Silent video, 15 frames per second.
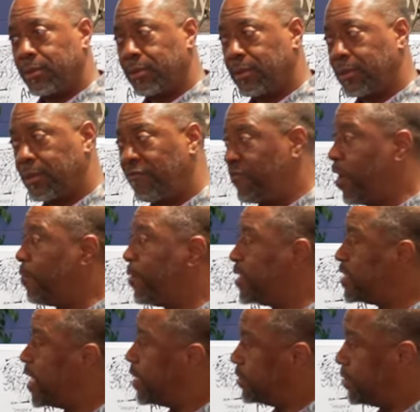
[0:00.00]
Very
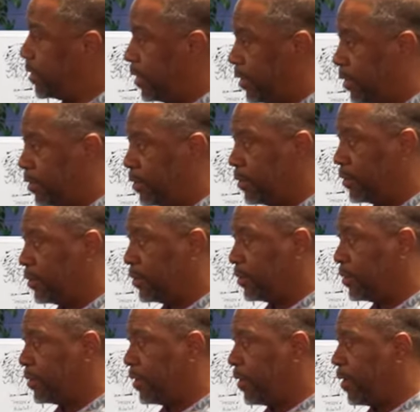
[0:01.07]
intelligently
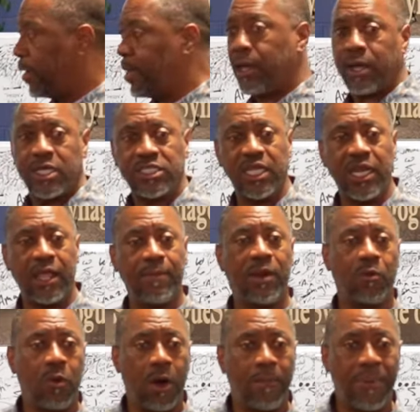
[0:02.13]
because he need me to
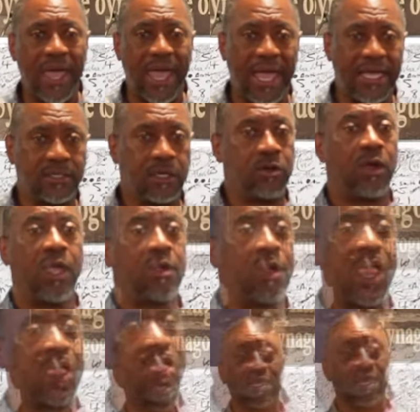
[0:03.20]
work past. You know, he not,
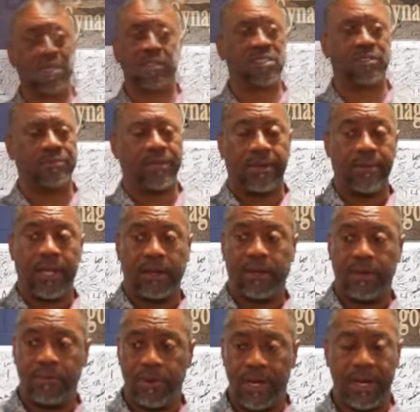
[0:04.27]
he not, I'm not gonna give you
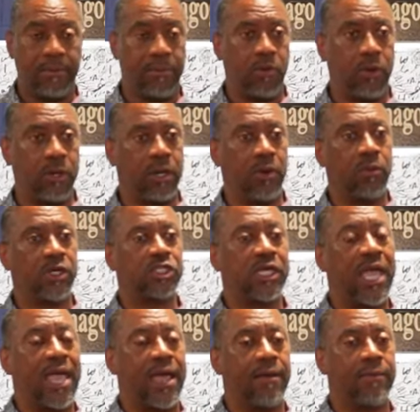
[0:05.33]
nothing more than what you
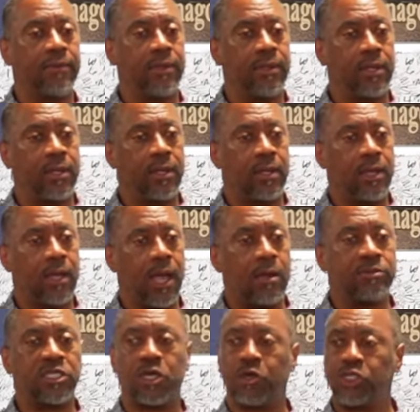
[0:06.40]
have. I'm just
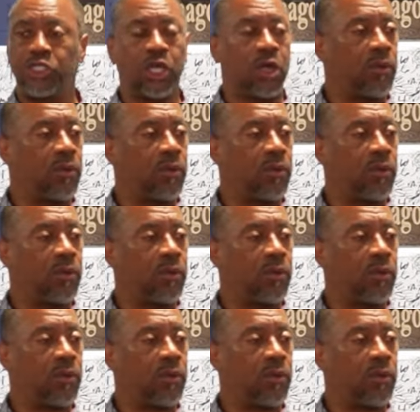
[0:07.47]
gonna show you what I'm